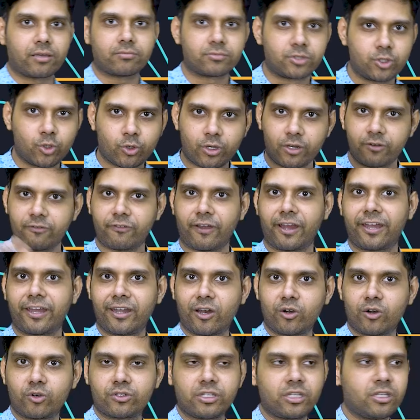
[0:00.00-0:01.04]
you can find
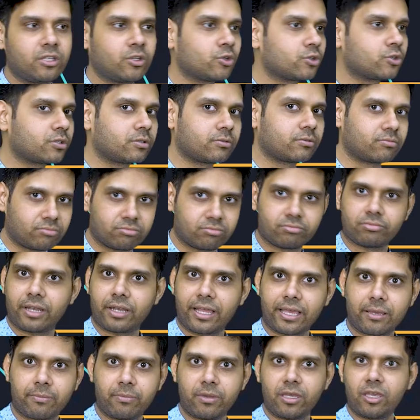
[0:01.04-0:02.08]
out CEOs
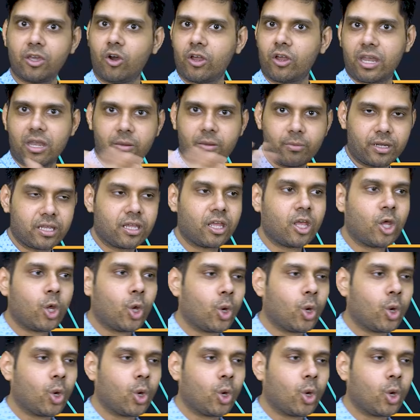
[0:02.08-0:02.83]
like me or anybody